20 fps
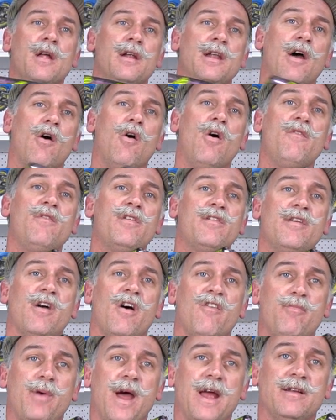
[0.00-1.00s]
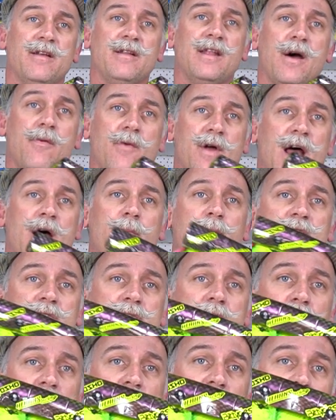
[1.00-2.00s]
Now obviously I've painted that one up,
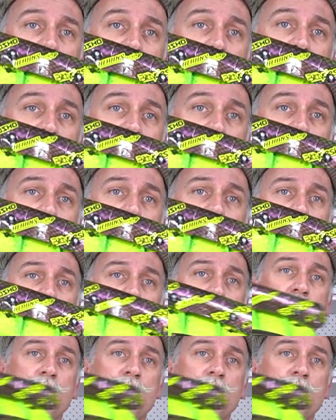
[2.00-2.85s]
it's not clear anymore,